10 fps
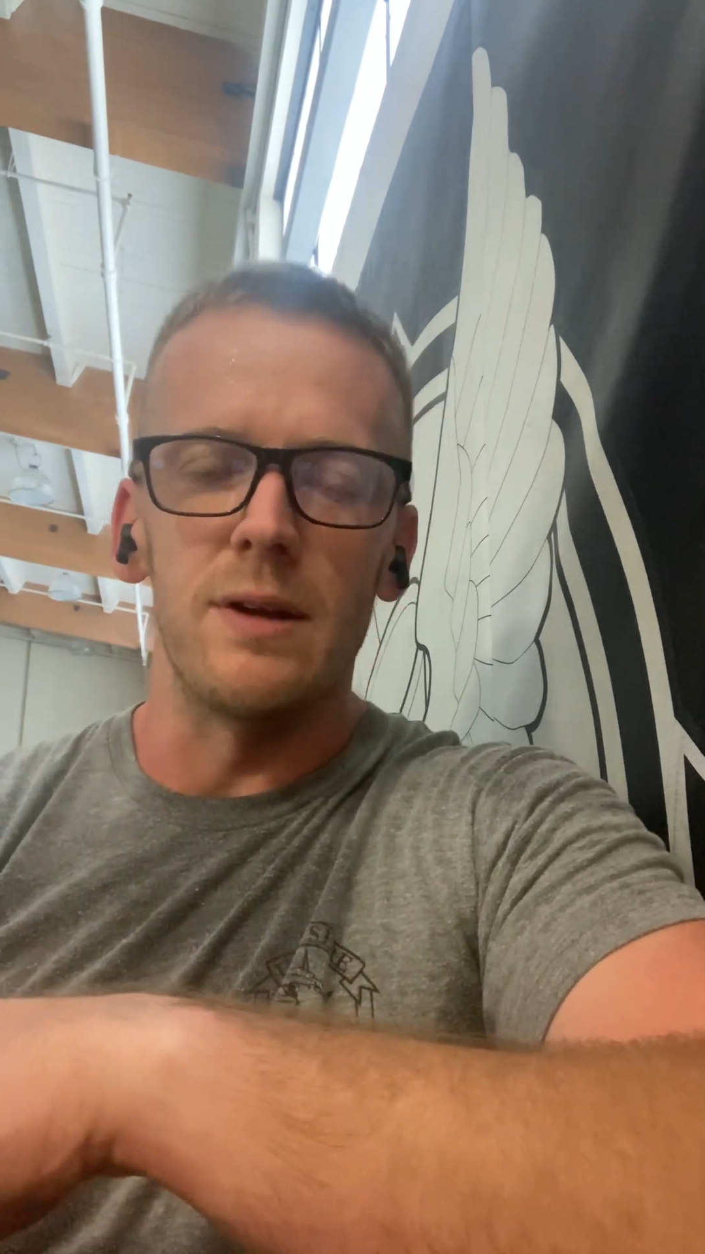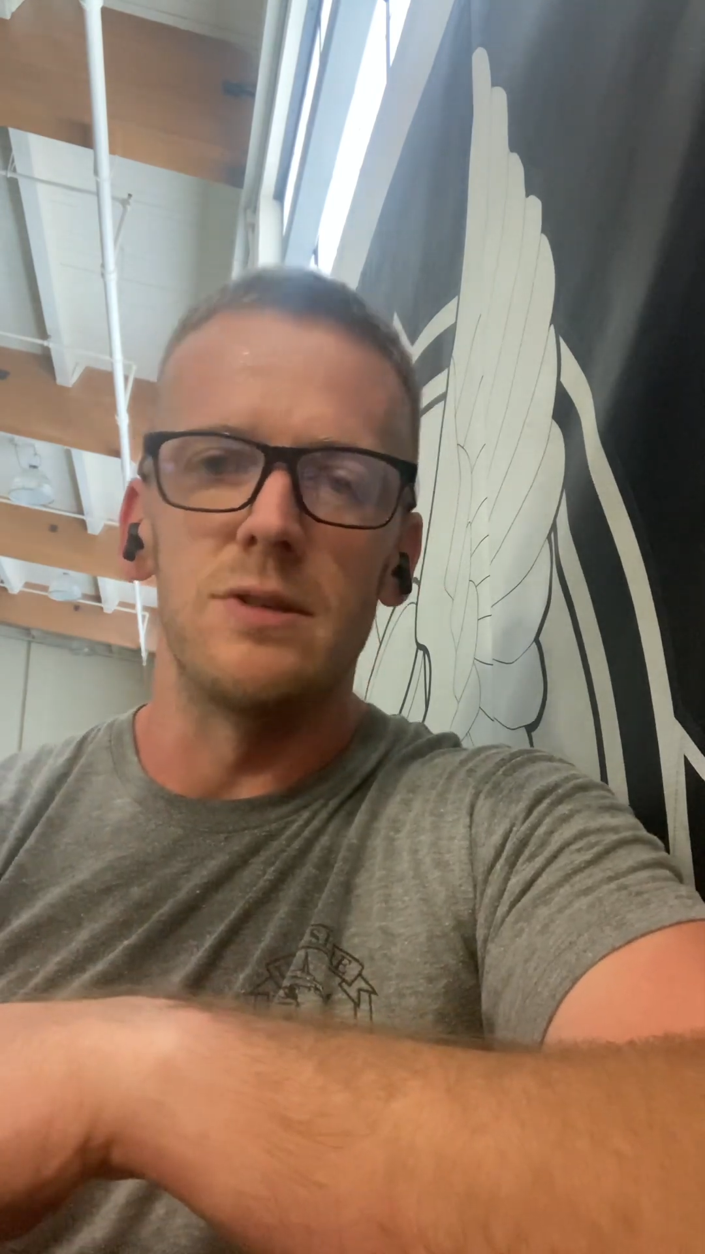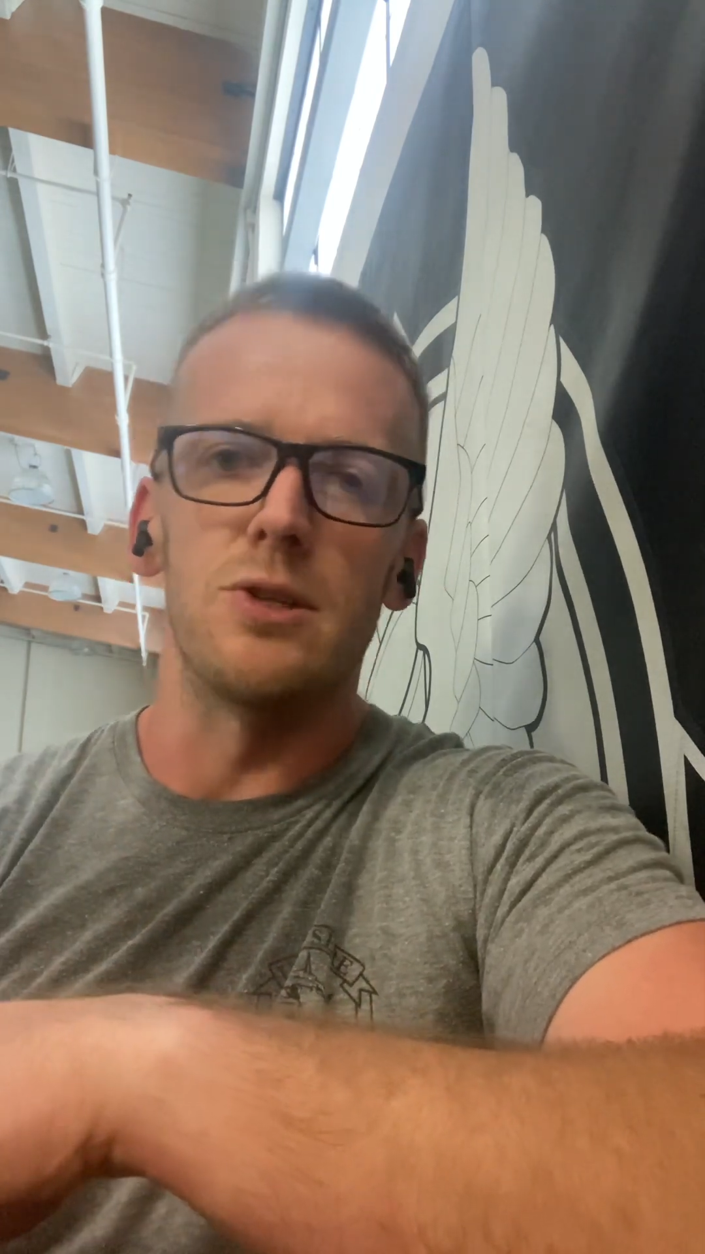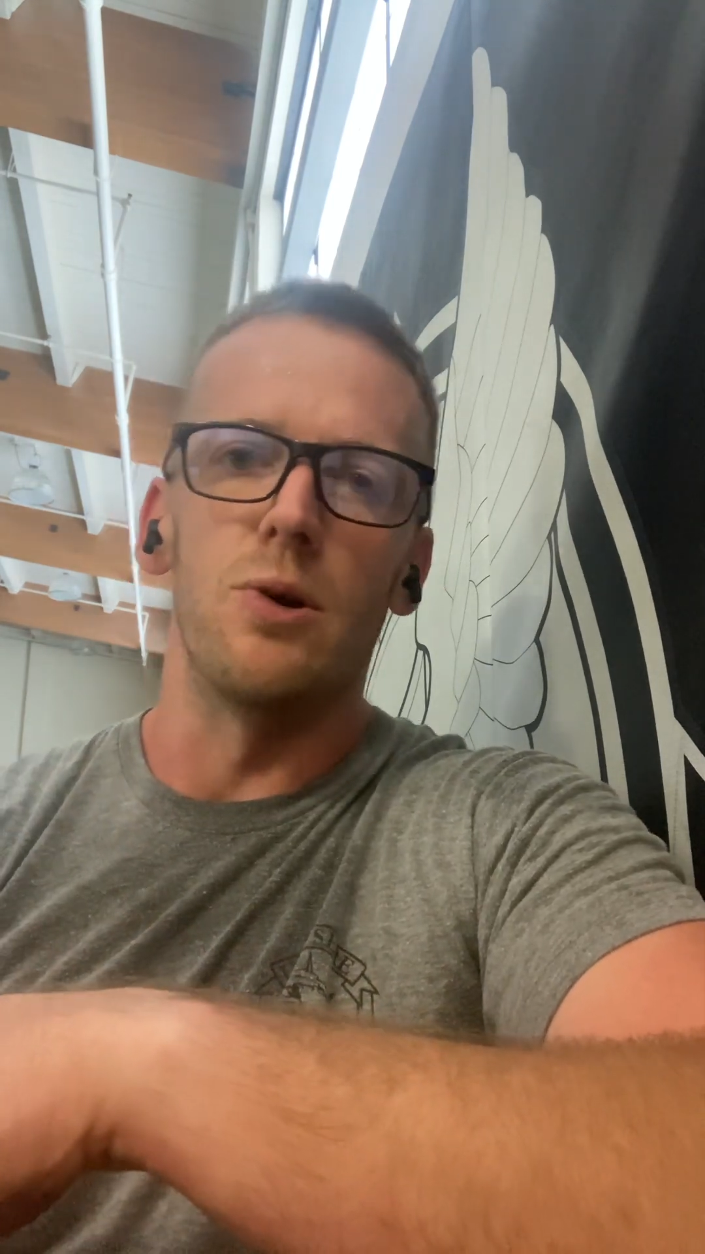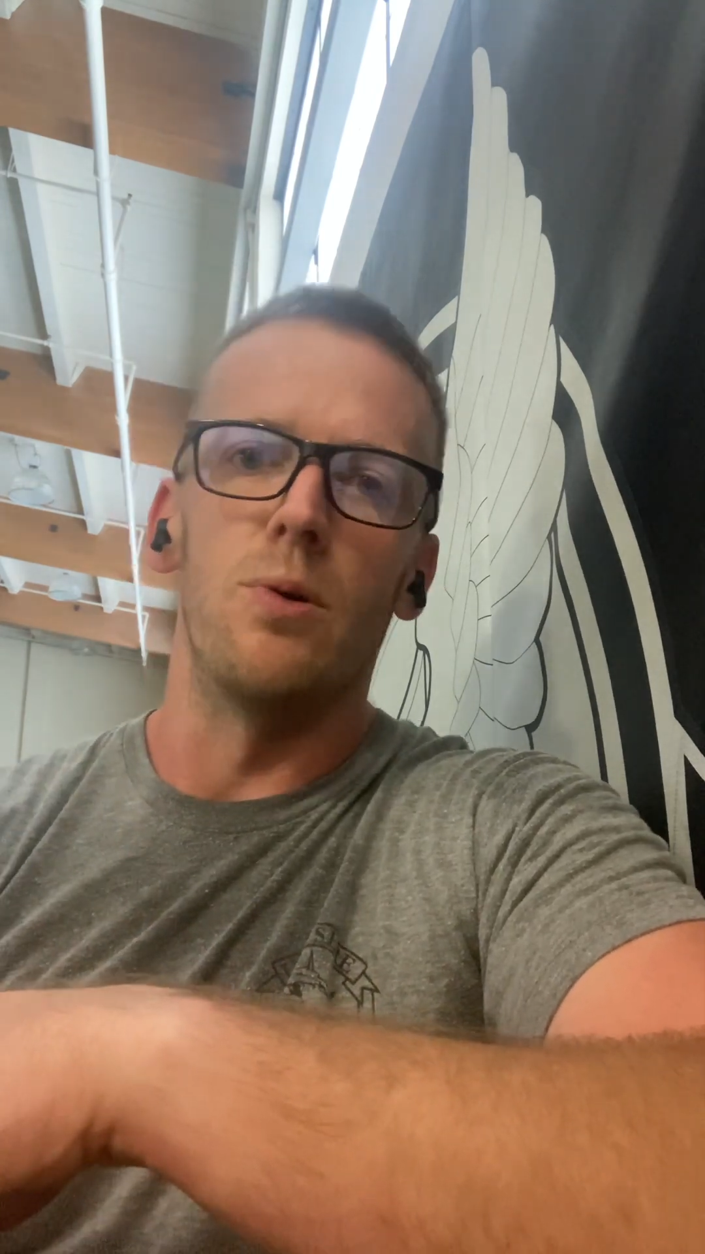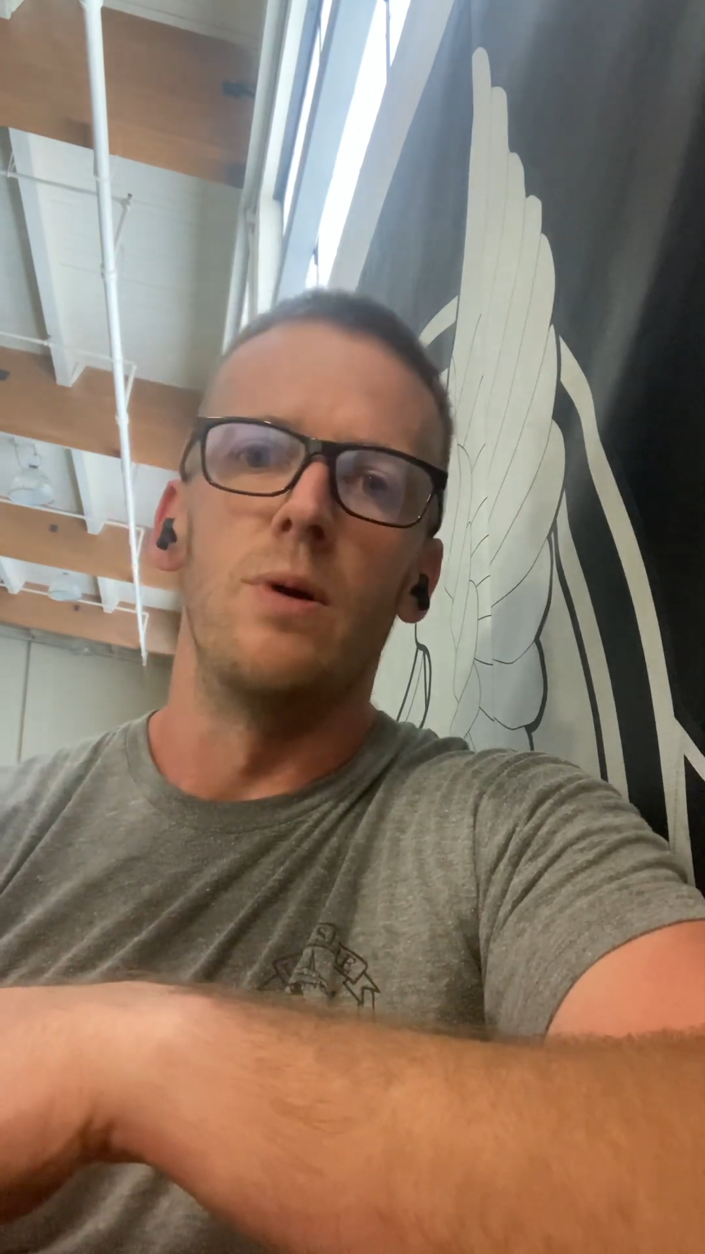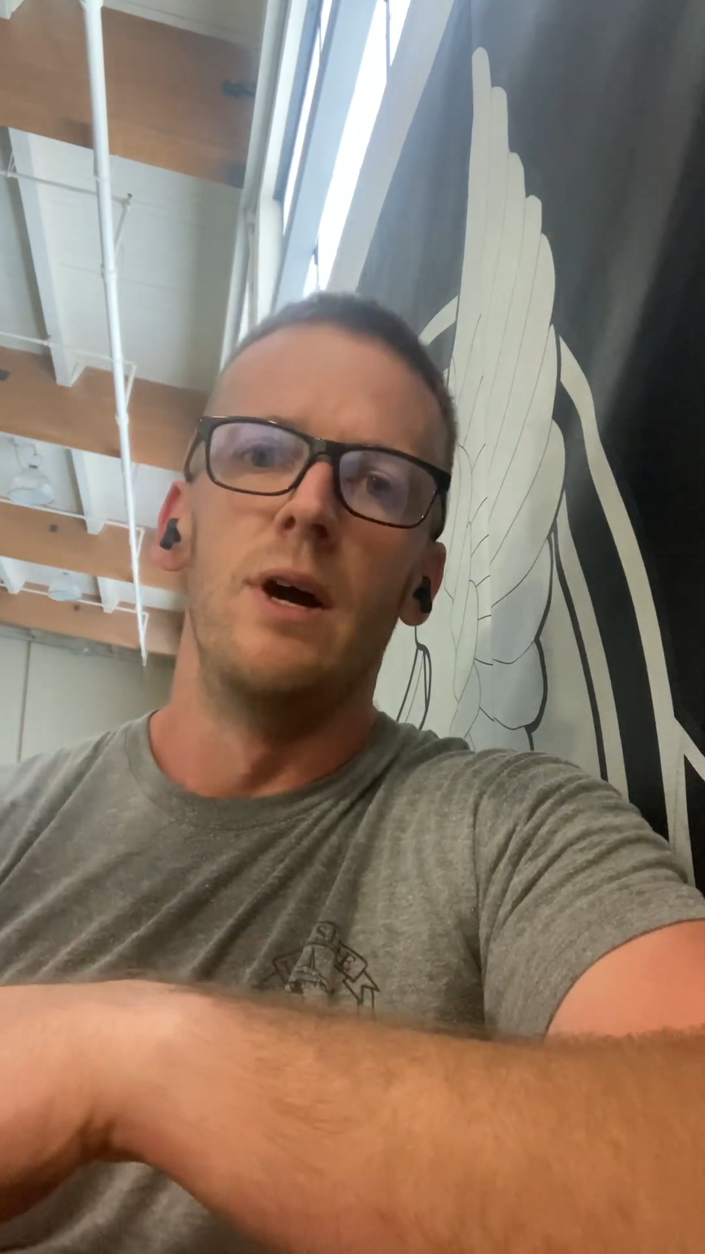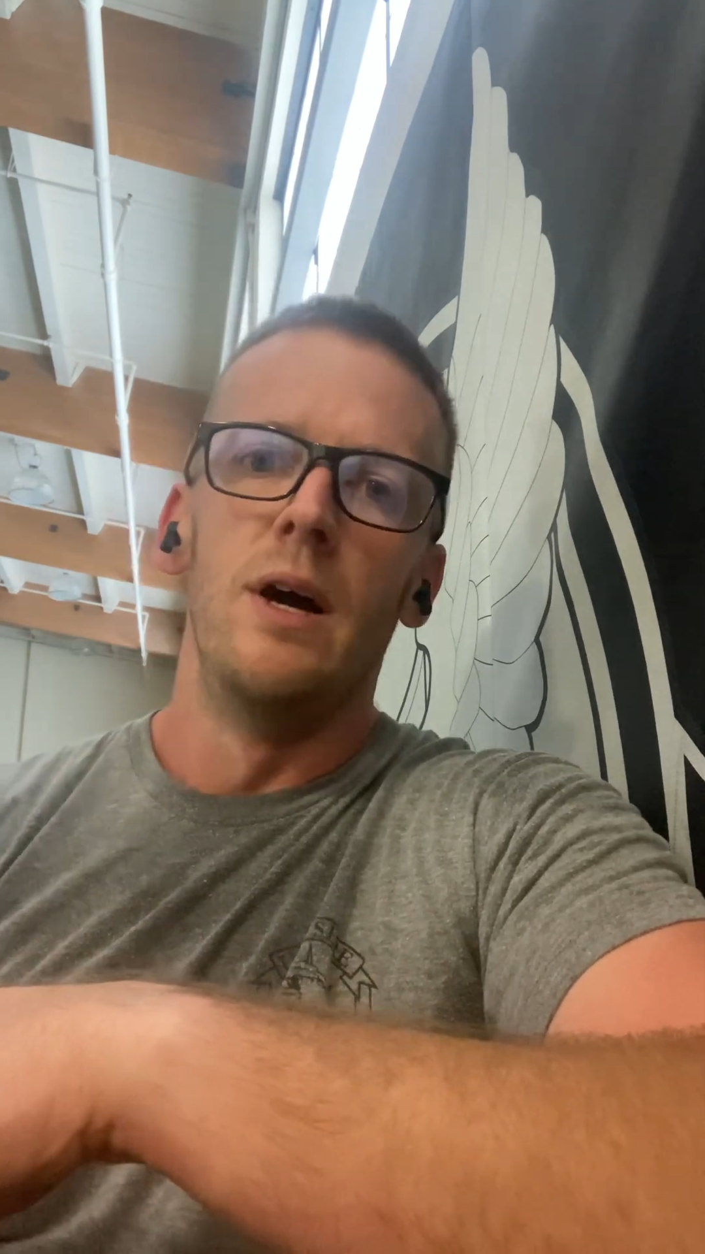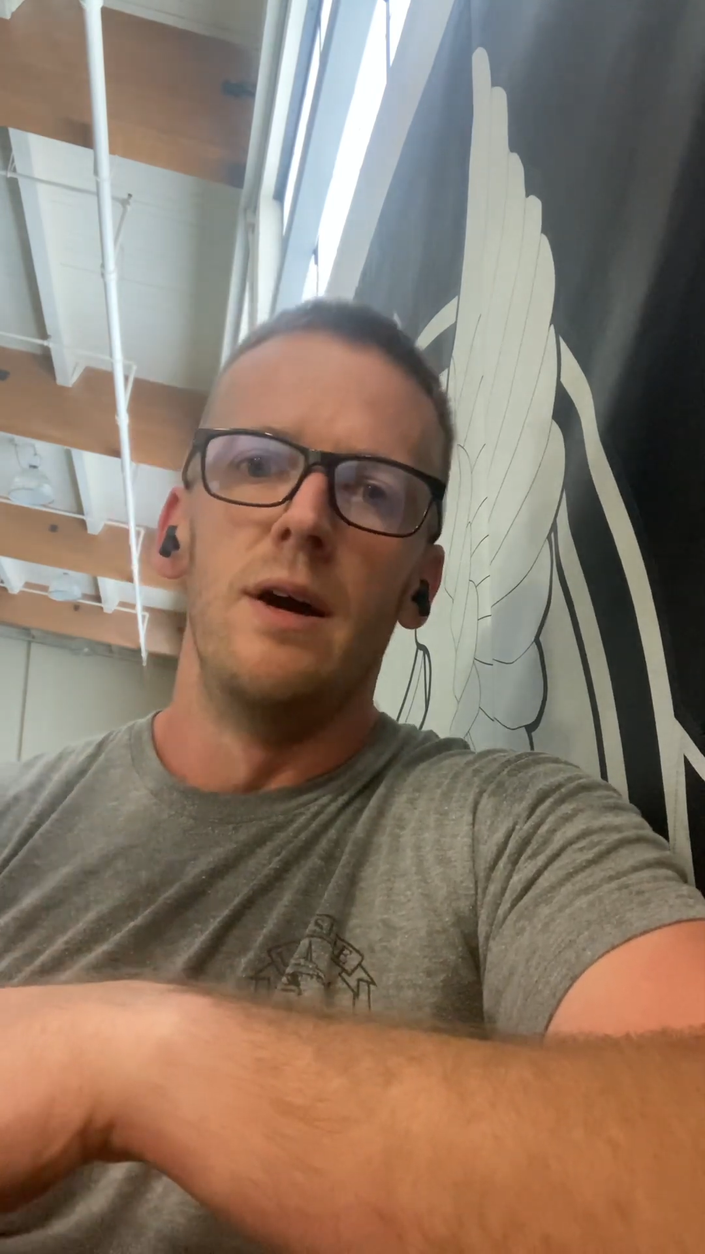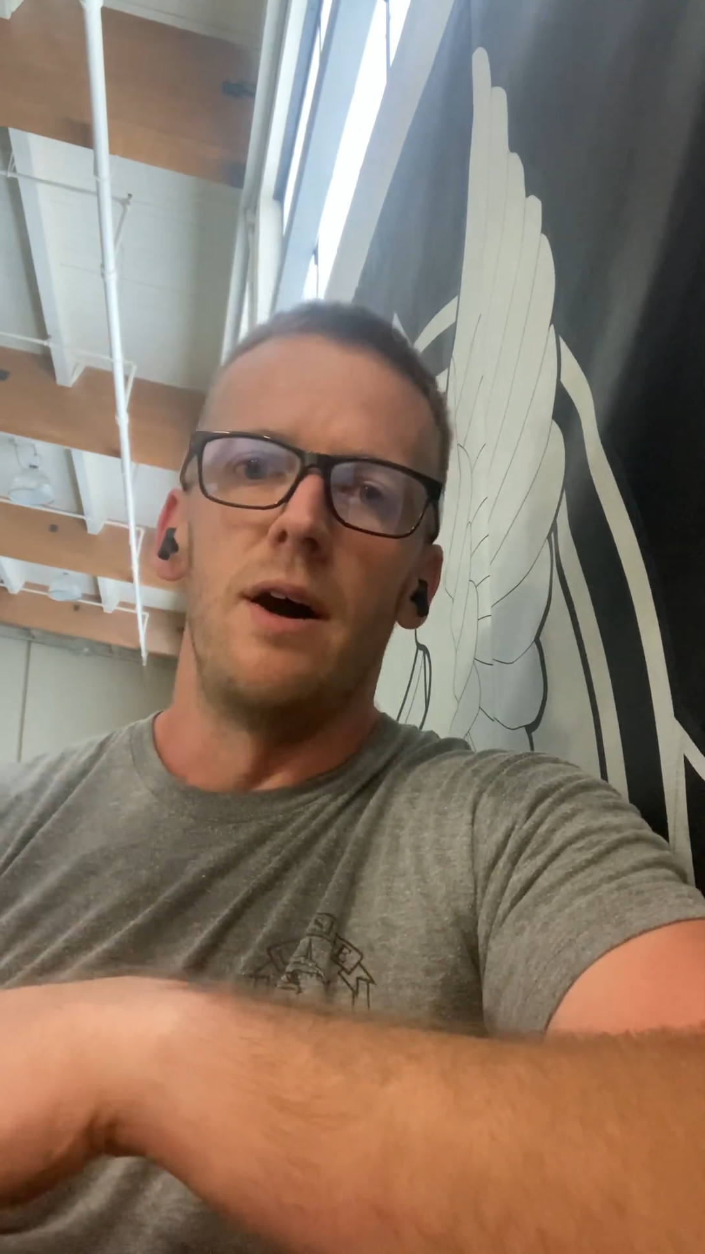So
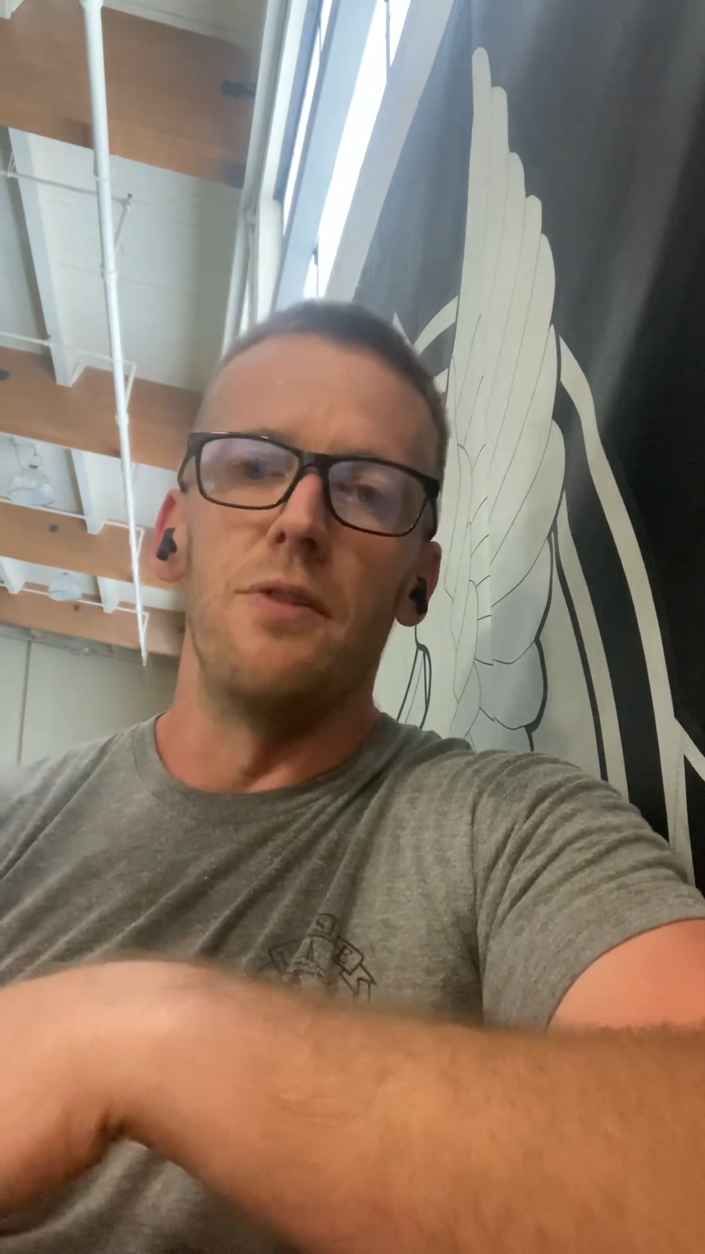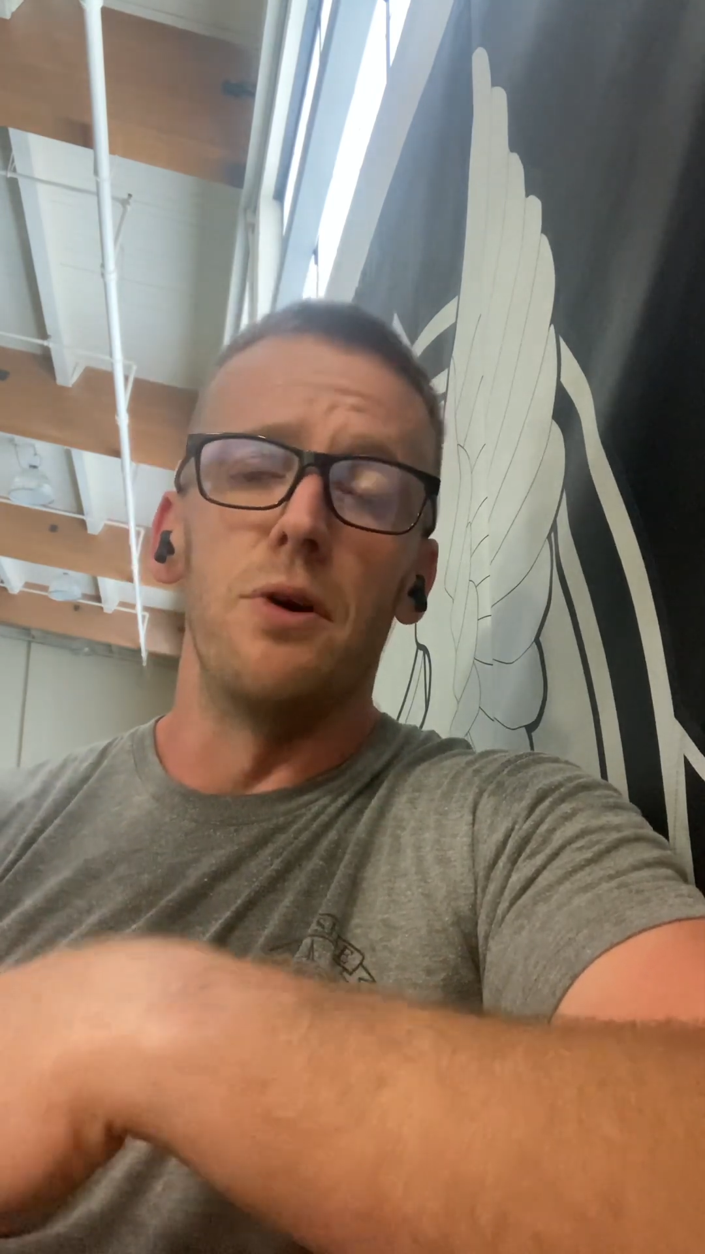on